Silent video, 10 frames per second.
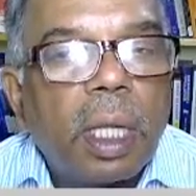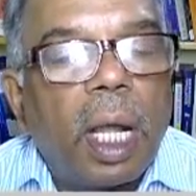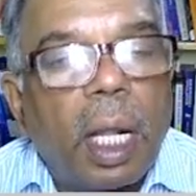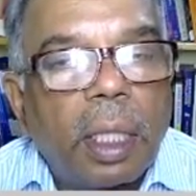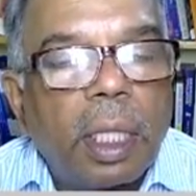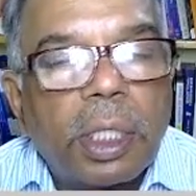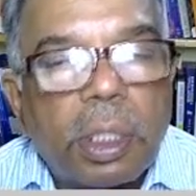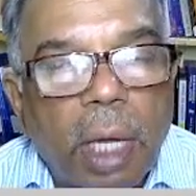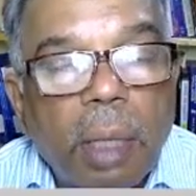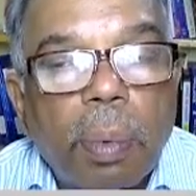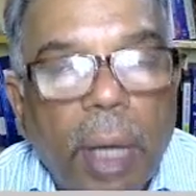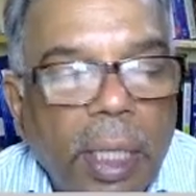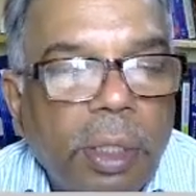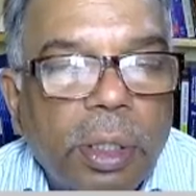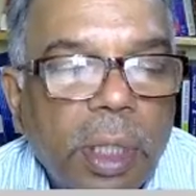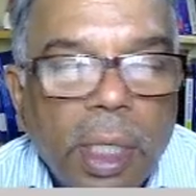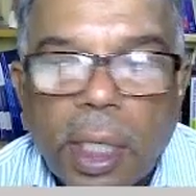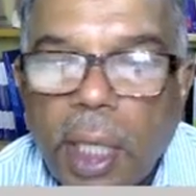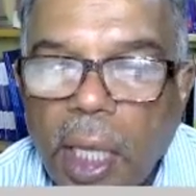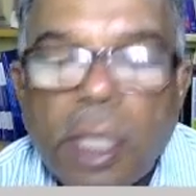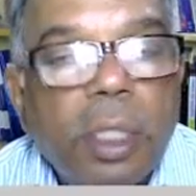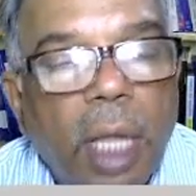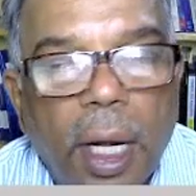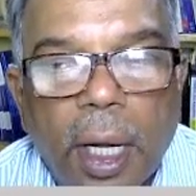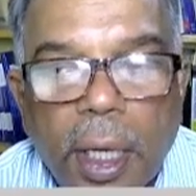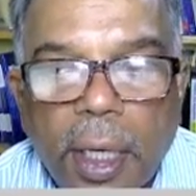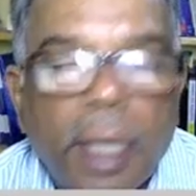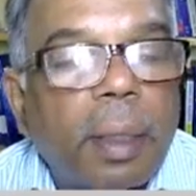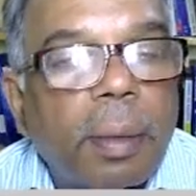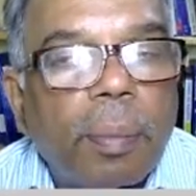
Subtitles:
And the strike price k is 110.